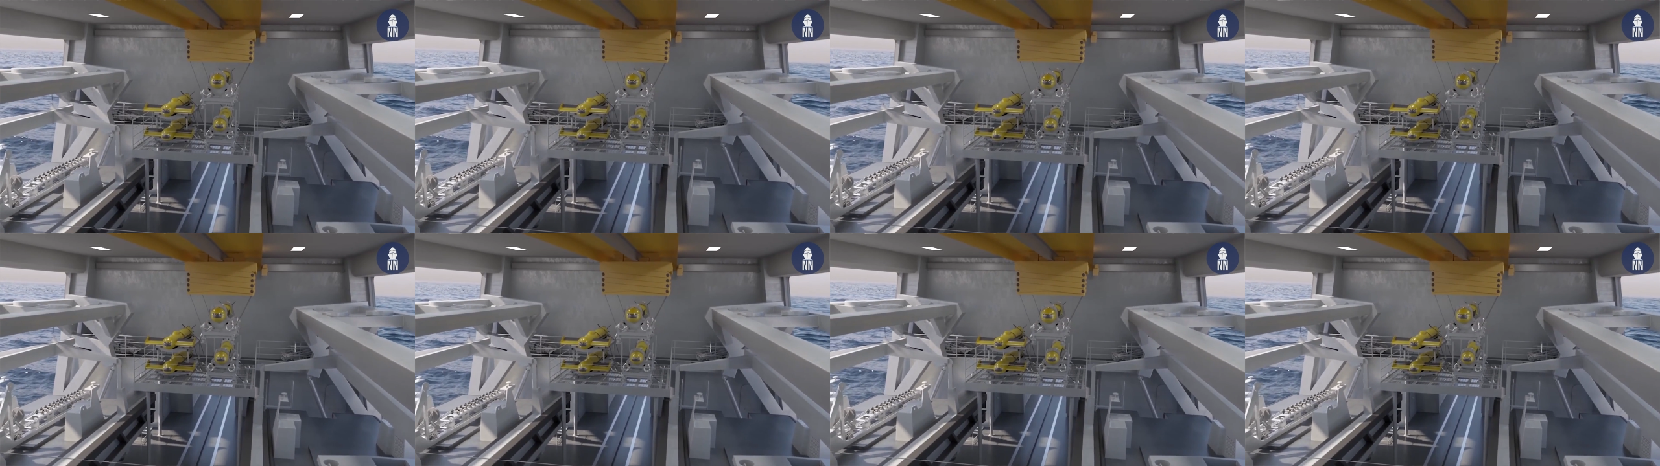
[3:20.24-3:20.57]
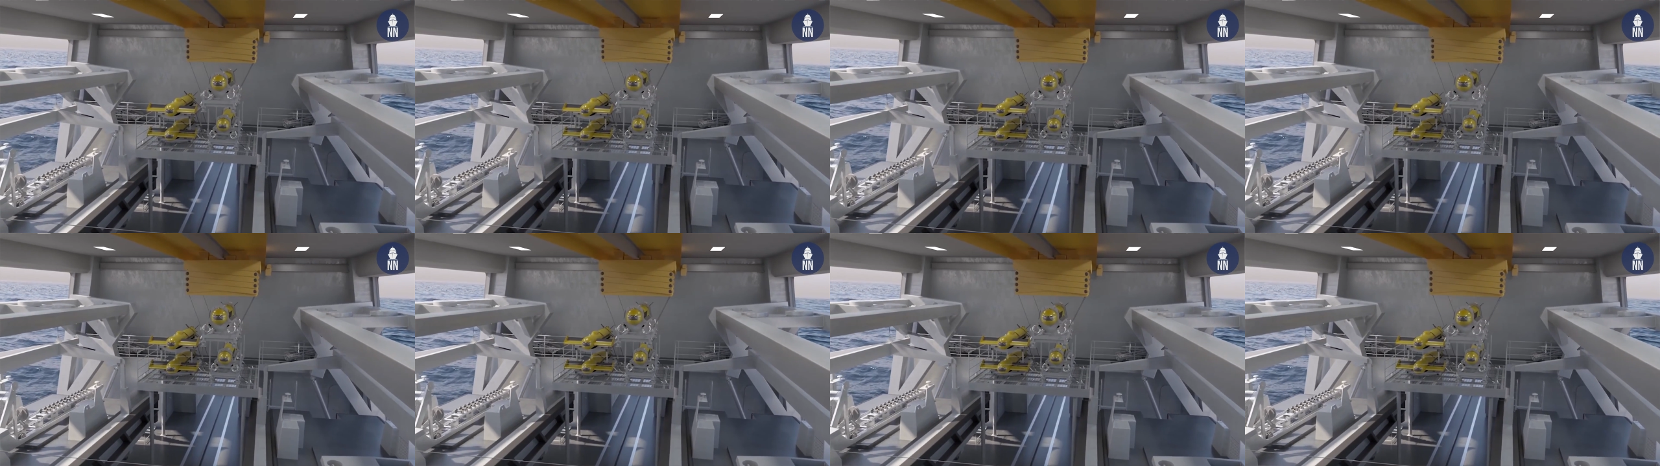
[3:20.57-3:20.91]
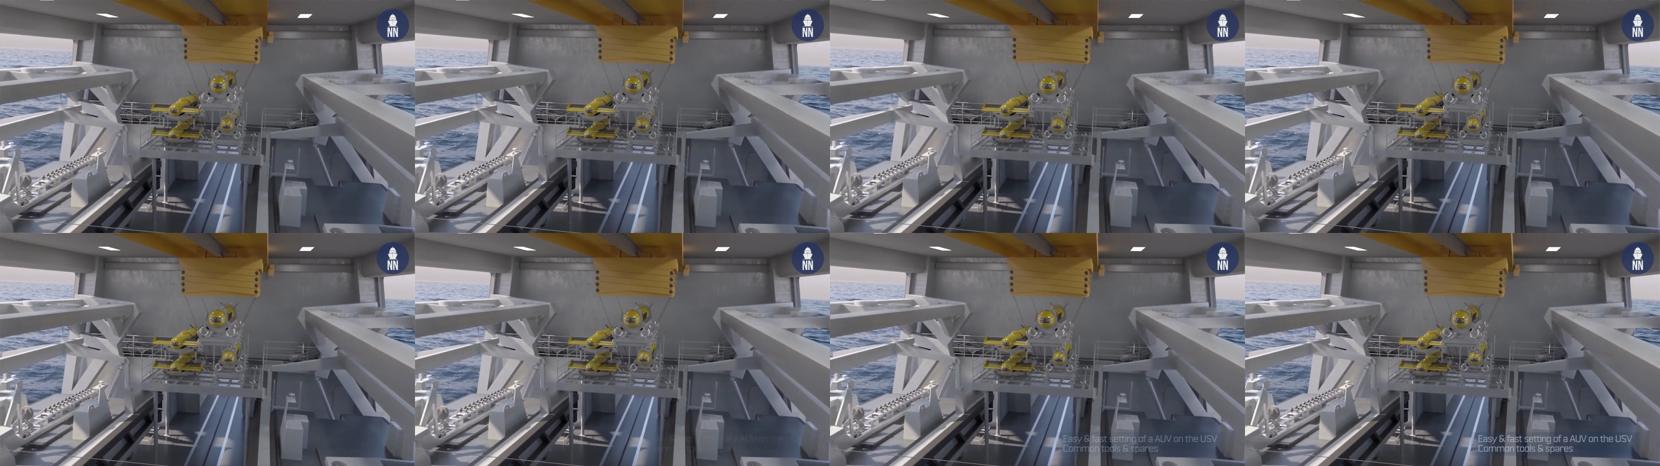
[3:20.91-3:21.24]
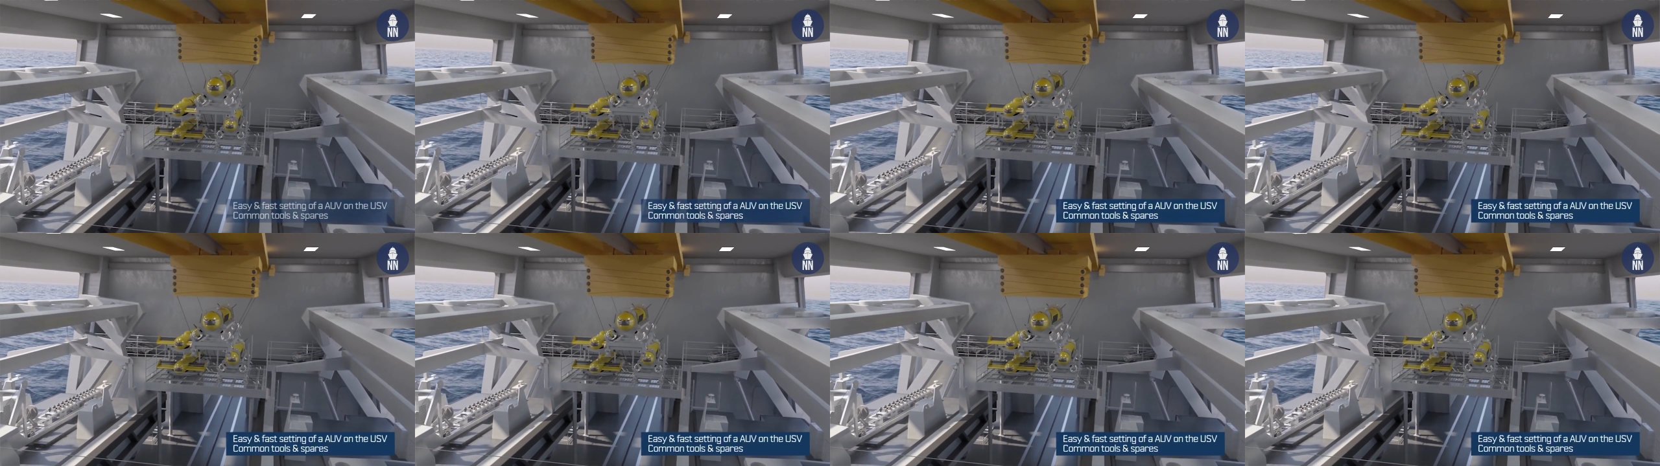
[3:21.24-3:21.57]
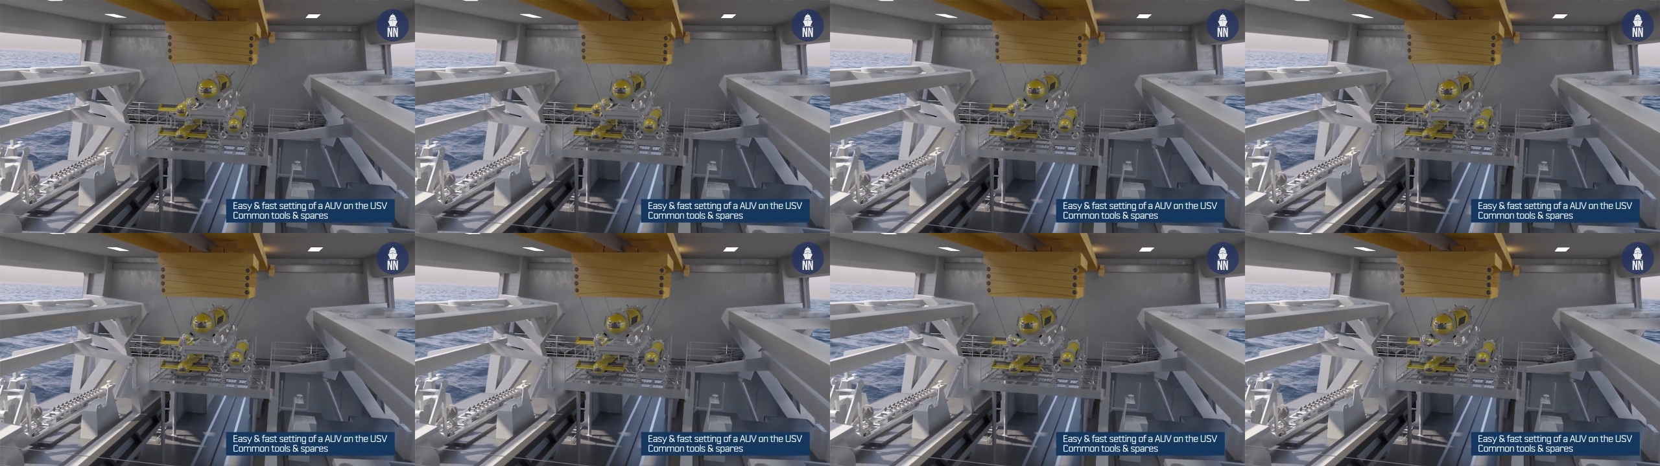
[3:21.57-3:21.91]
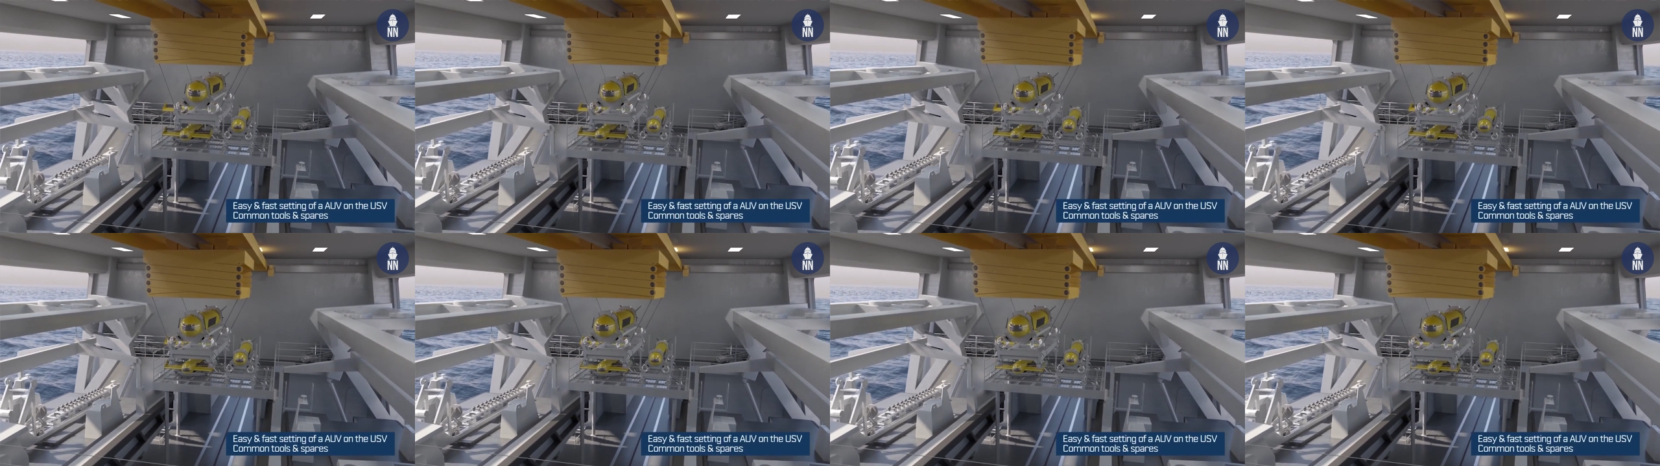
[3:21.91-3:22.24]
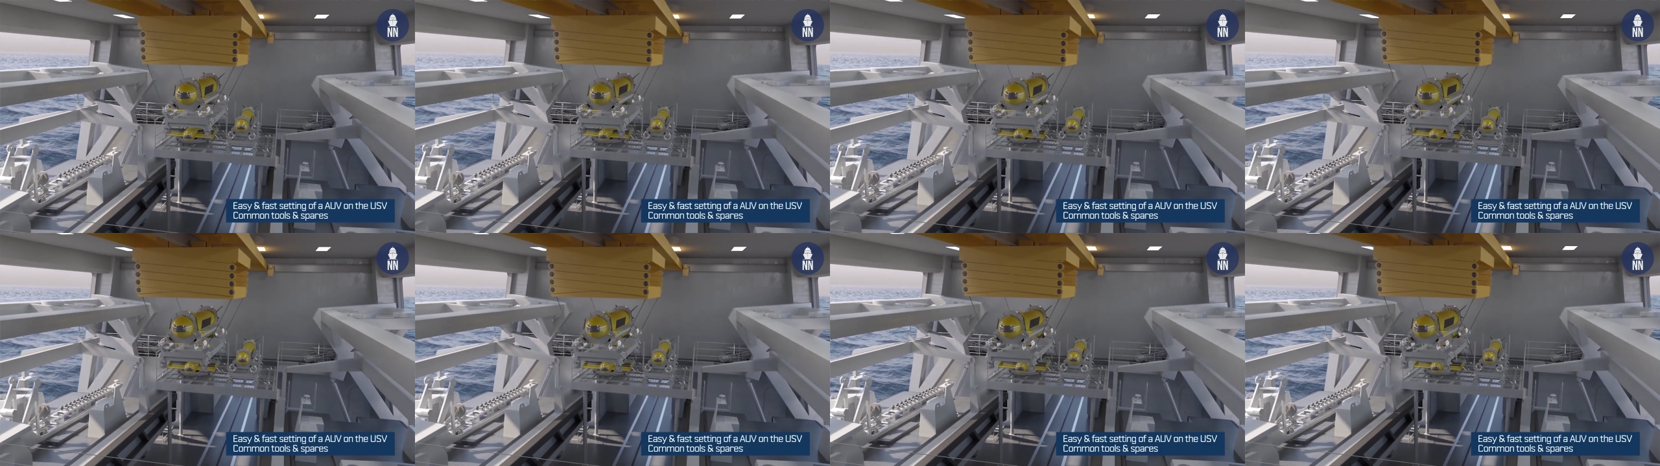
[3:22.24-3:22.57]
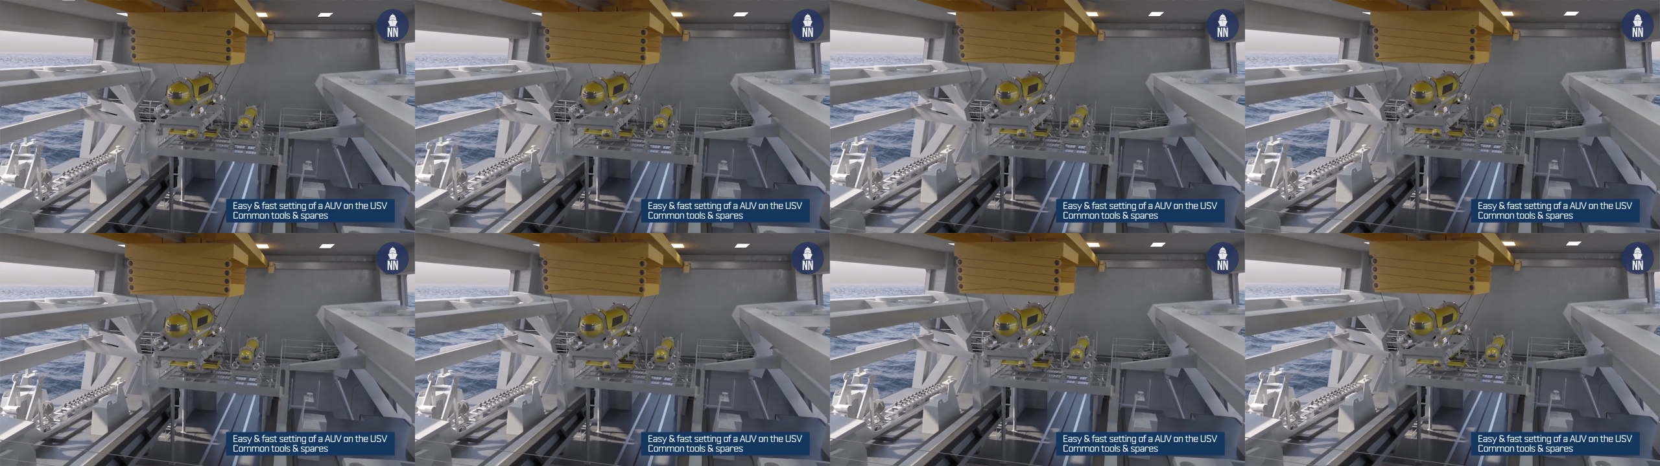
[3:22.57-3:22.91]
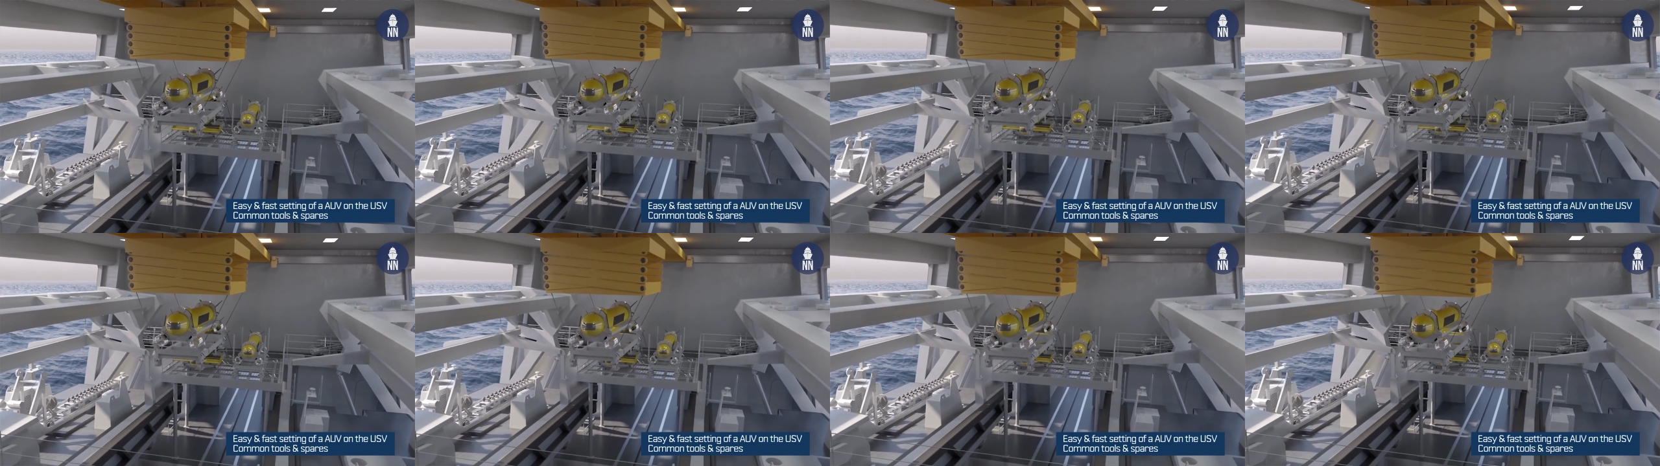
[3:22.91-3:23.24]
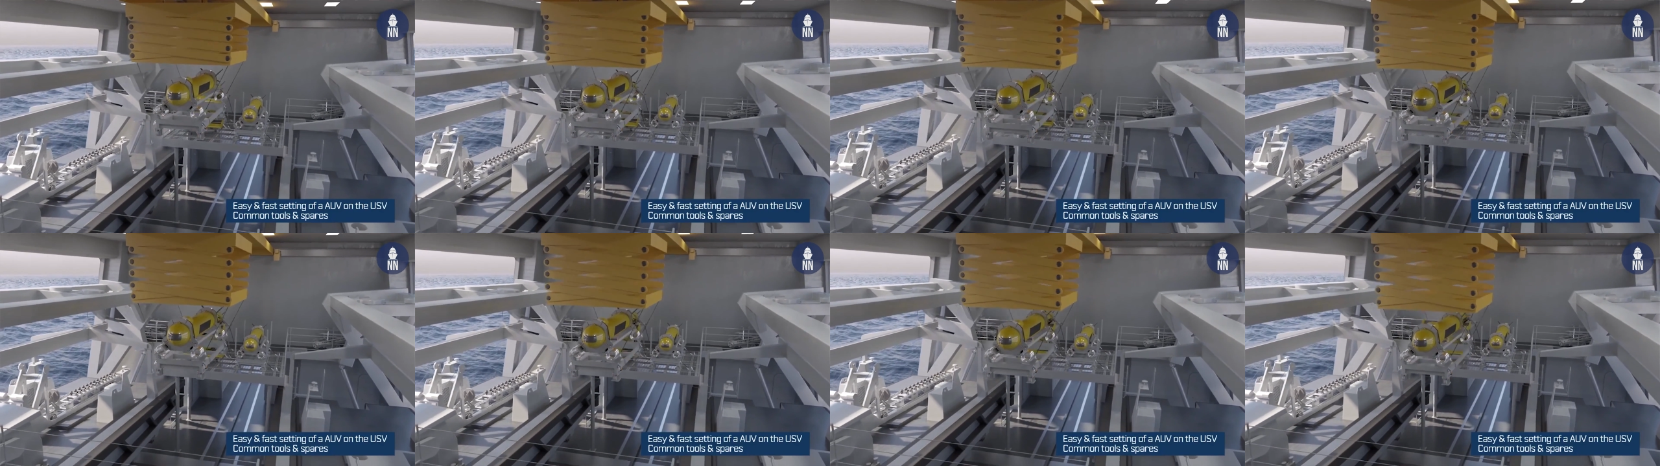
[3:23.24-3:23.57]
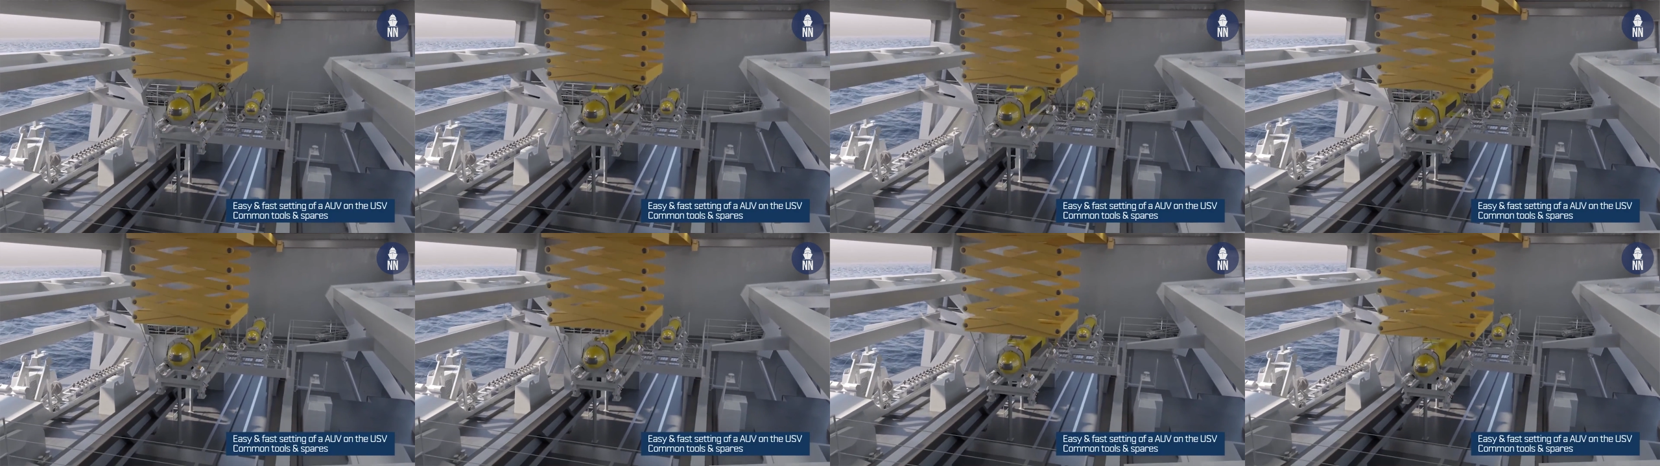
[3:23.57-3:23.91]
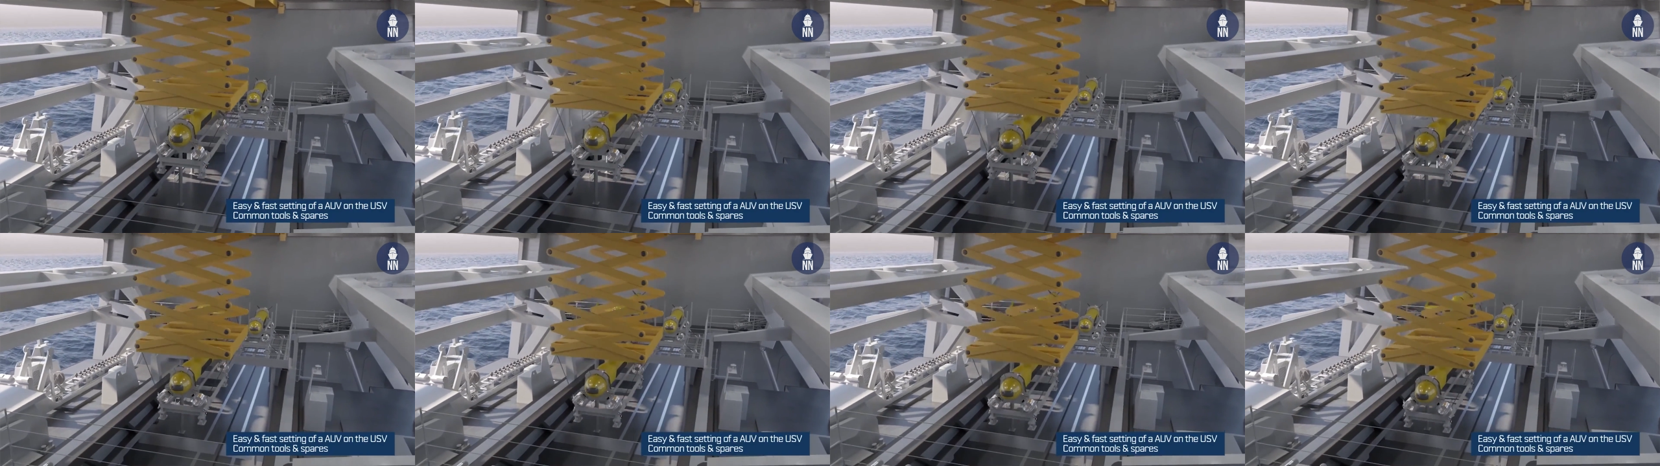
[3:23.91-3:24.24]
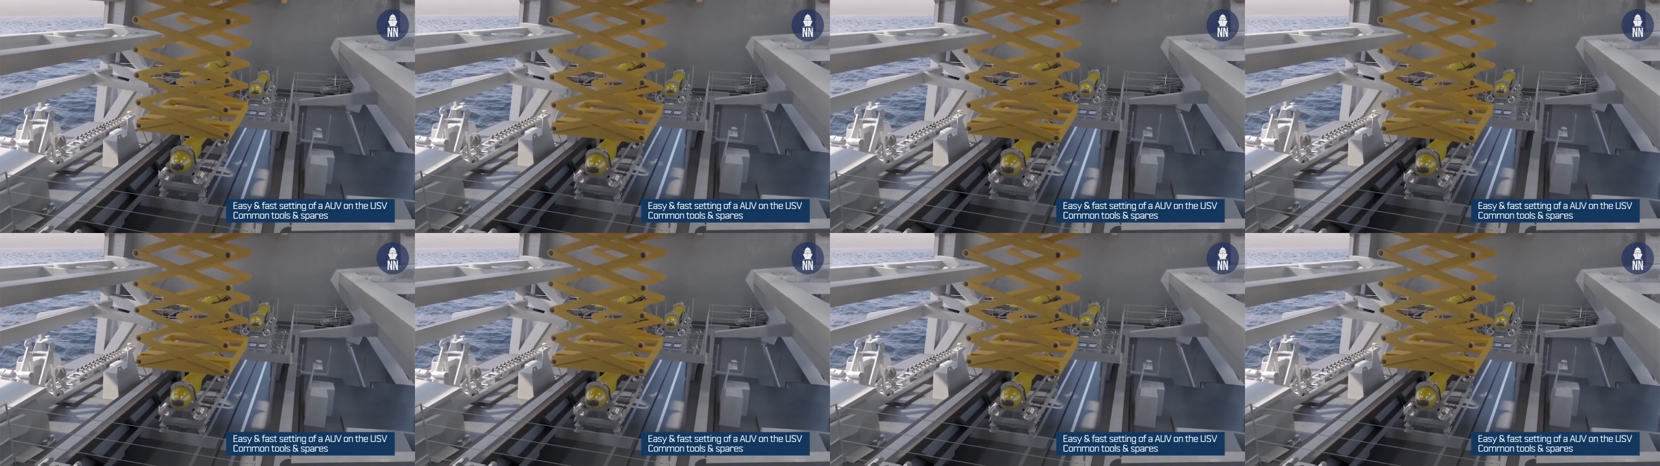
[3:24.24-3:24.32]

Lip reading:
No face is visible, so there are no lips to read.